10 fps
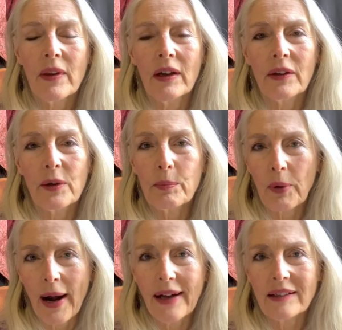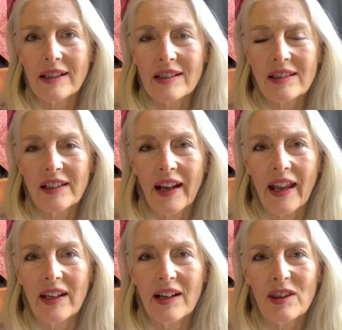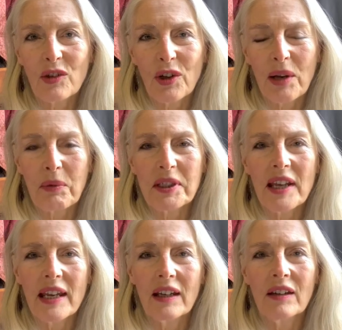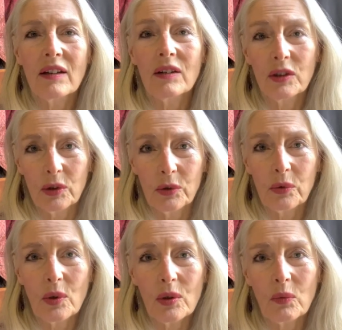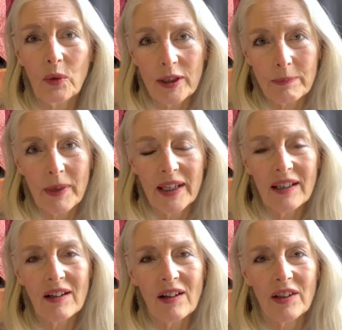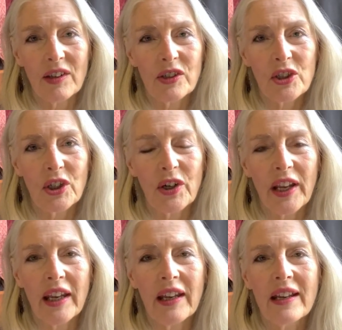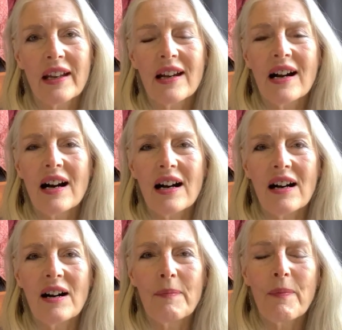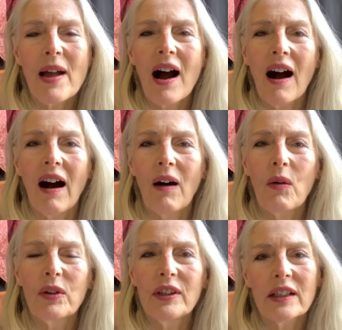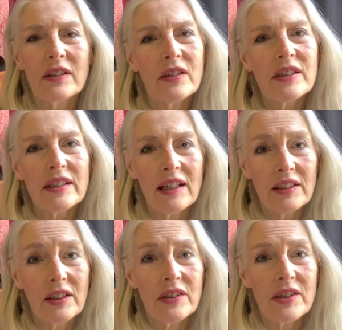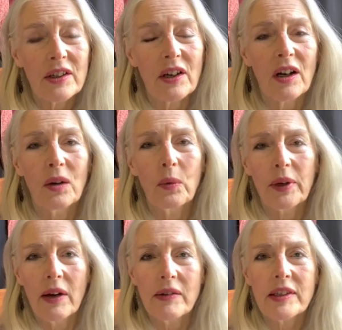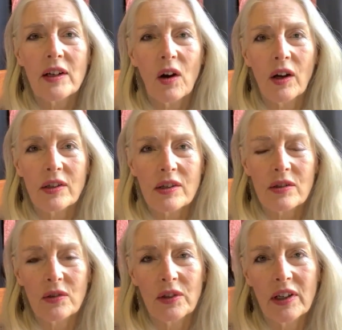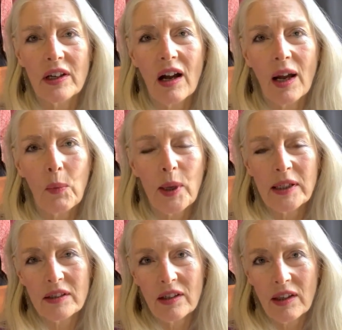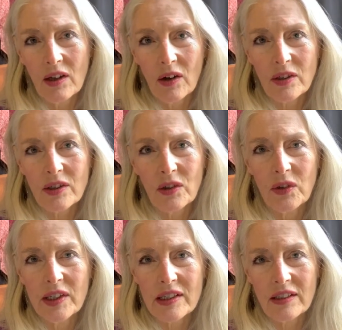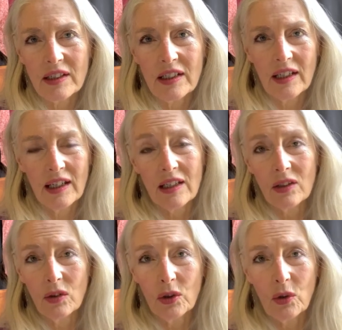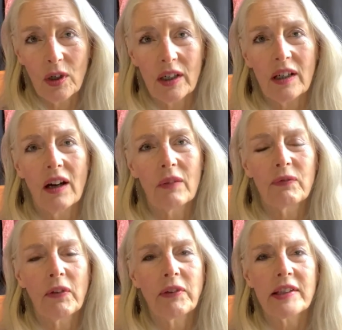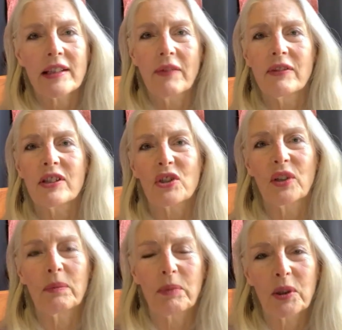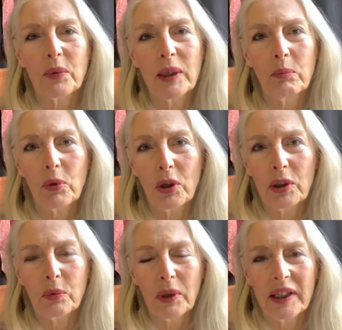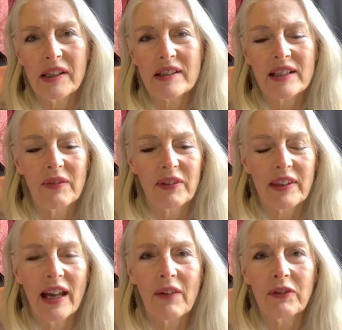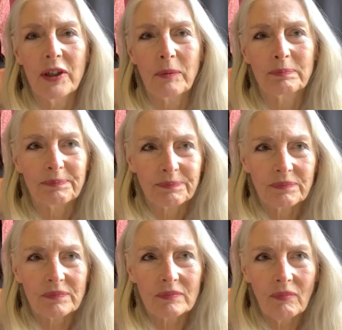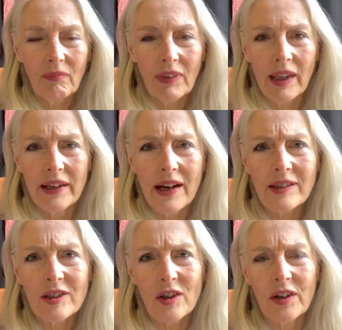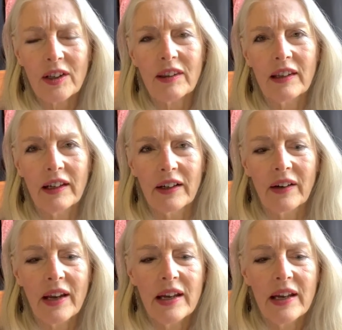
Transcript: little practice today, and I thought I would take you with me on the journey. Um, Years and years ago, when I was an art student, I went to the Art Students League in New York on 57th Street between Broadway and 7th Avenue. And I started there